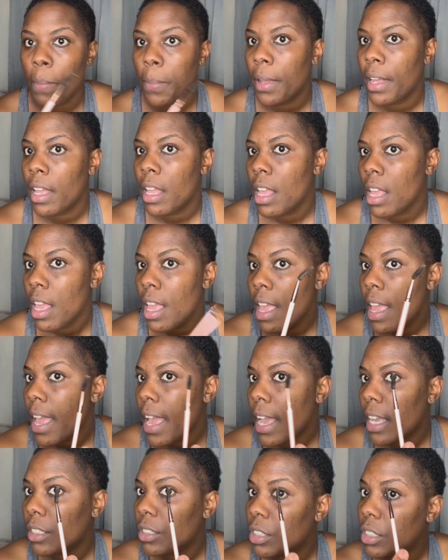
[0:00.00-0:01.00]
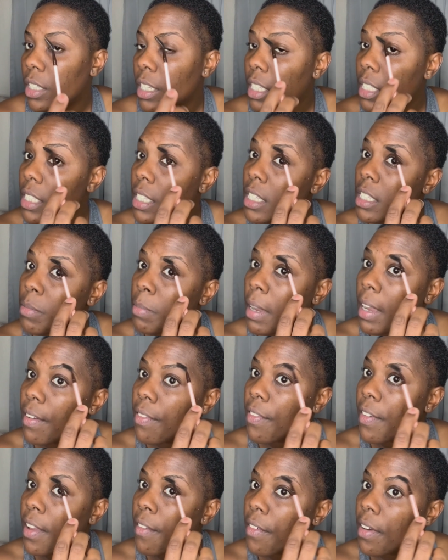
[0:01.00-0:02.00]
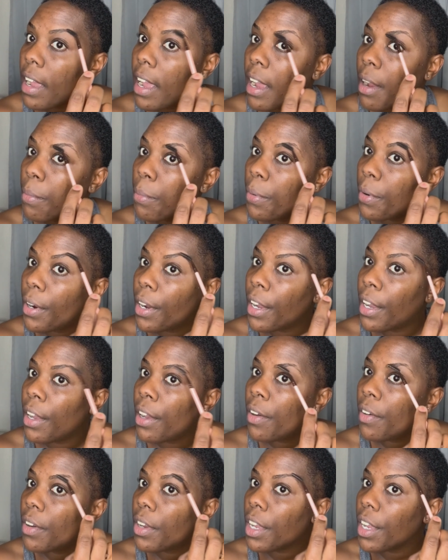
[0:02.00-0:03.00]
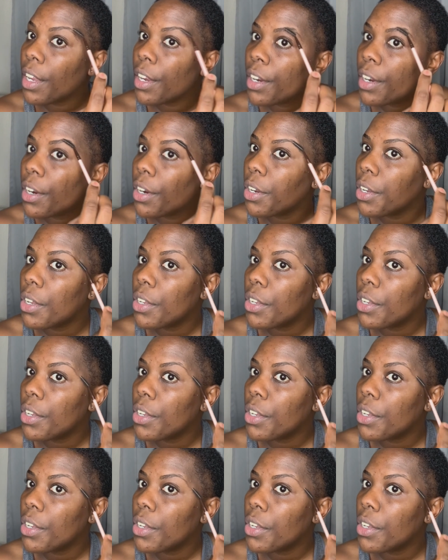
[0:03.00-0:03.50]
But as this is my favorite eyebrow here,